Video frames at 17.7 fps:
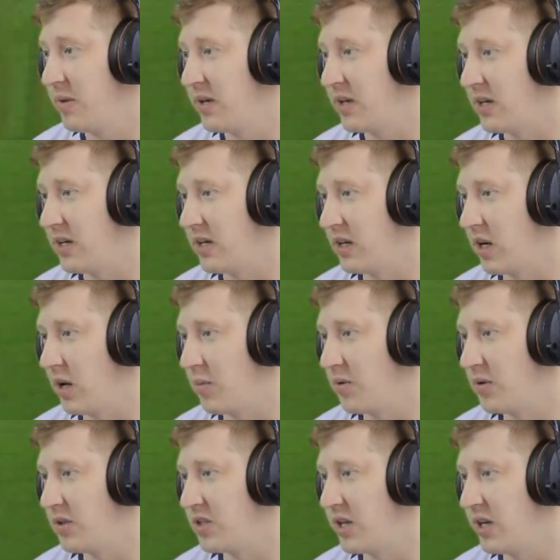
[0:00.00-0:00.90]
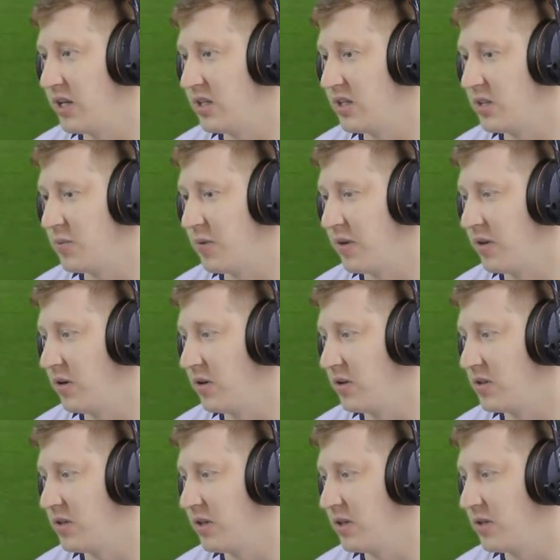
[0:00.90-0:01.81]
They're making a couple of changes by the
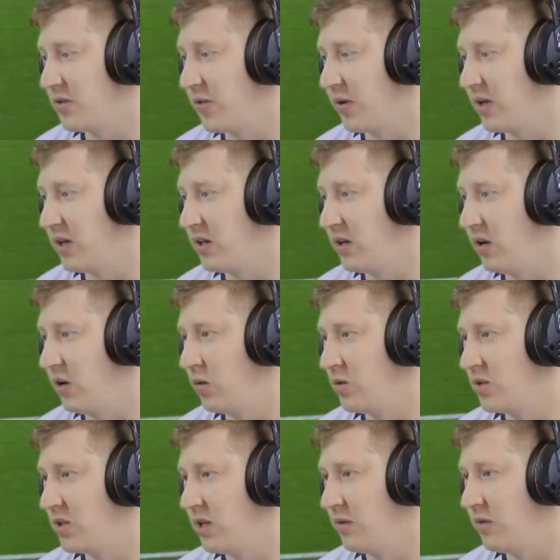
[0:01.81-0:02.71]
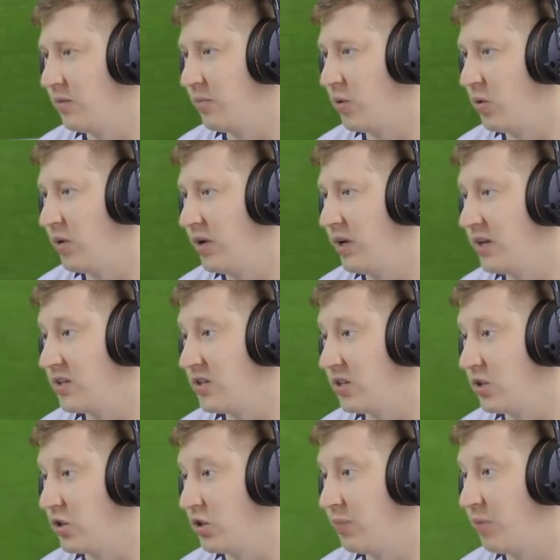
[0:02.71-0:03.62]
looks of things. Frenkie de Jong will deliver the ball in.
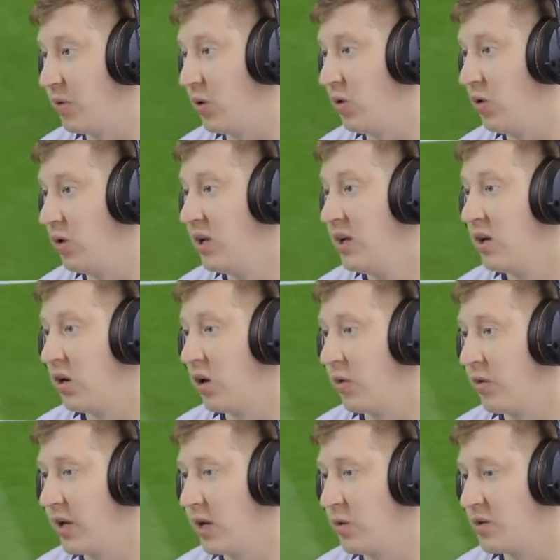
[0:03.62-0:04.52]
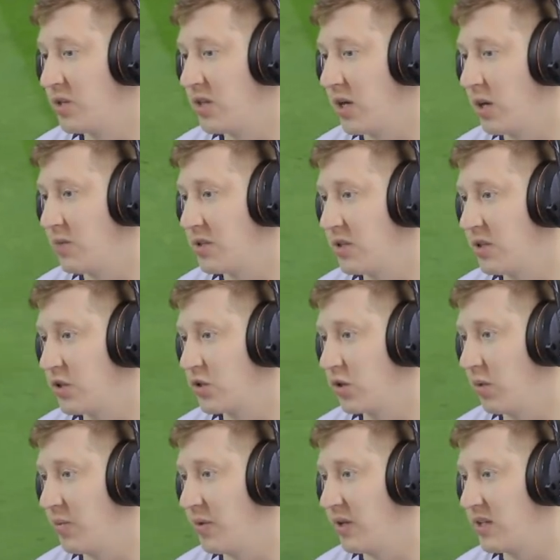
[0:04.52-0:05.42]
It's a good ball. Aurier was up. It's going
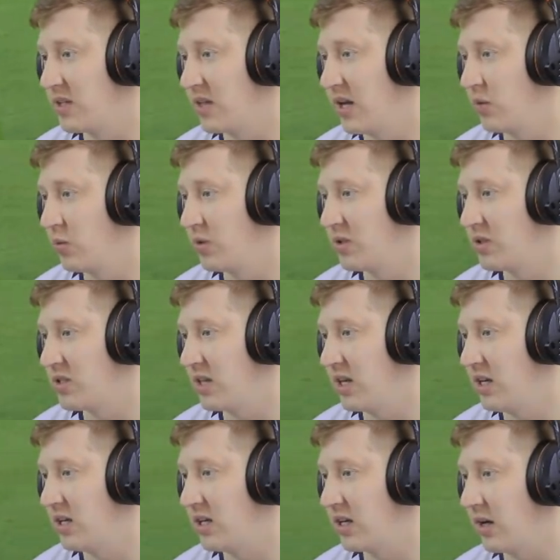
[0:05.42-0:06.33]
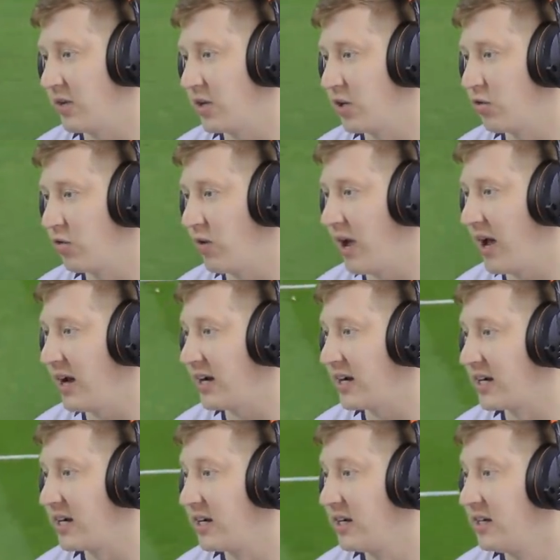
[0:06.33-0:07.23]
to drop here to Edwards. He could have a
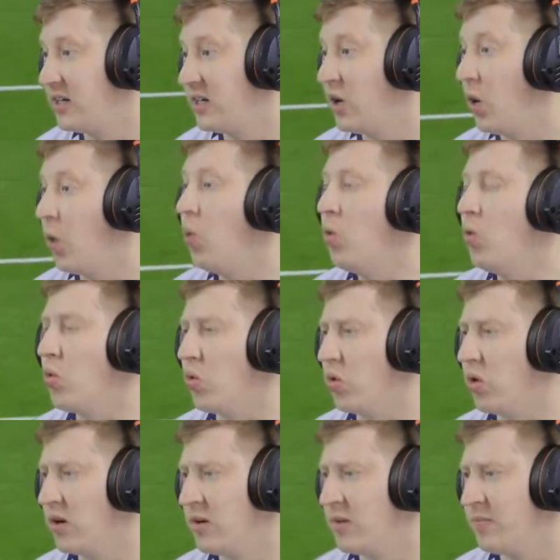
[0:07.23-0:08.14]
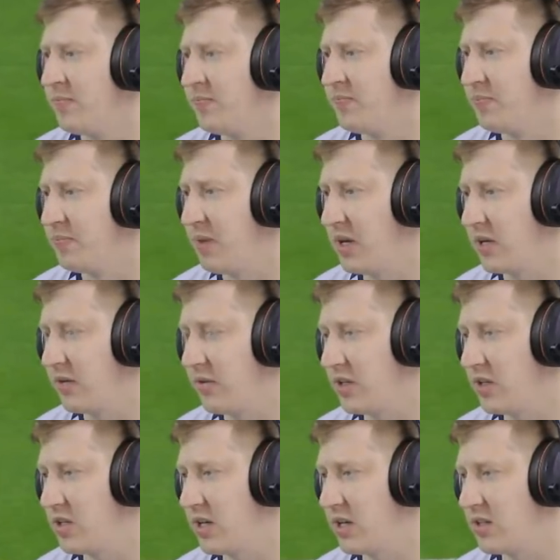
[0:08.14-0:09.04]
crack. Ooh.
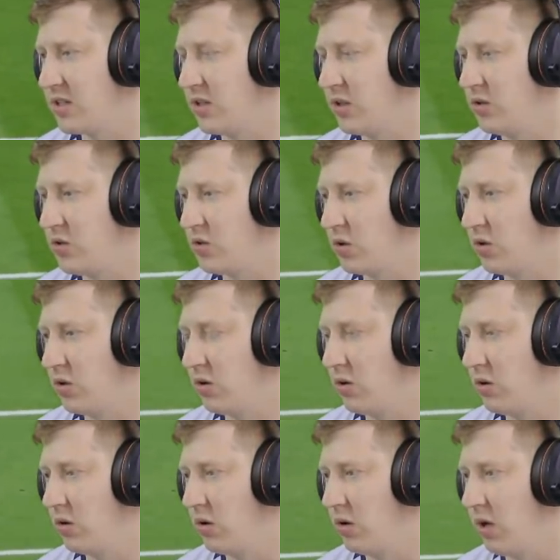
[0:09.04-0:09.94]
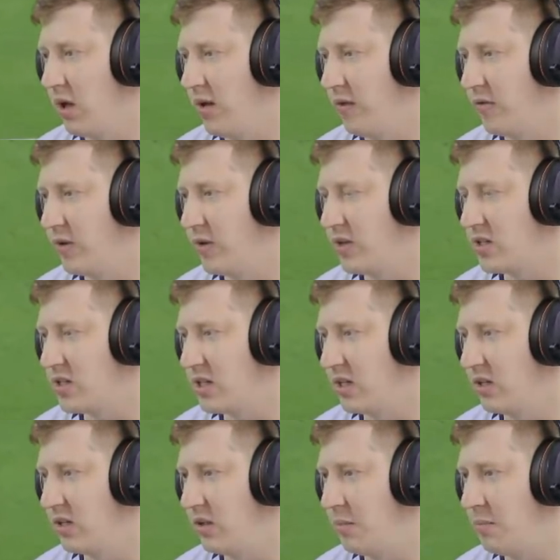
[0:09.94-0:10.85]
Begovic had to use every
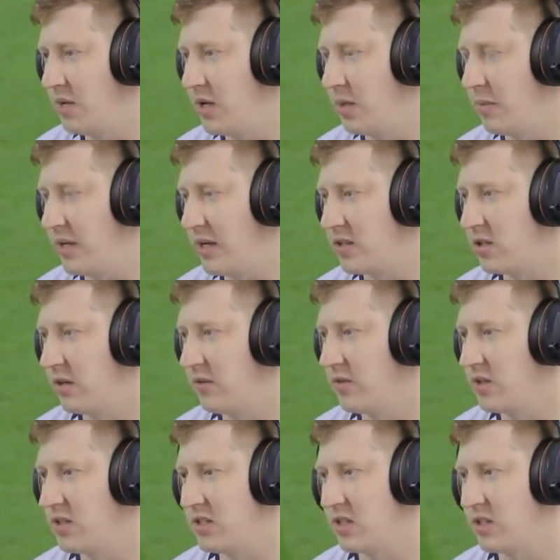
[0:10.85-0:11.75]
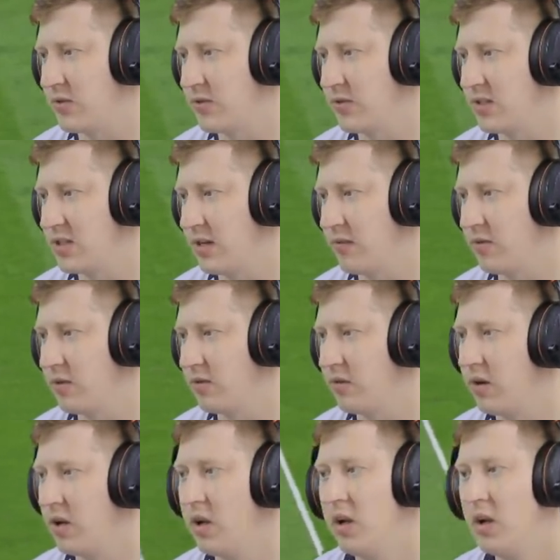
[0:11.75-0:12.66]
single millimetre of his six foot
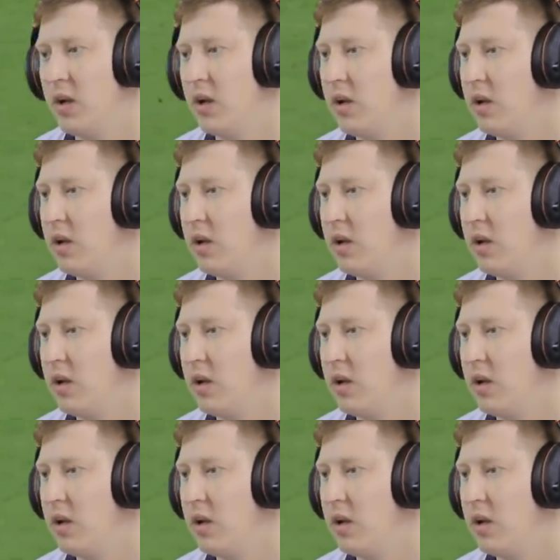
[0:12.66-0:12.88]
seven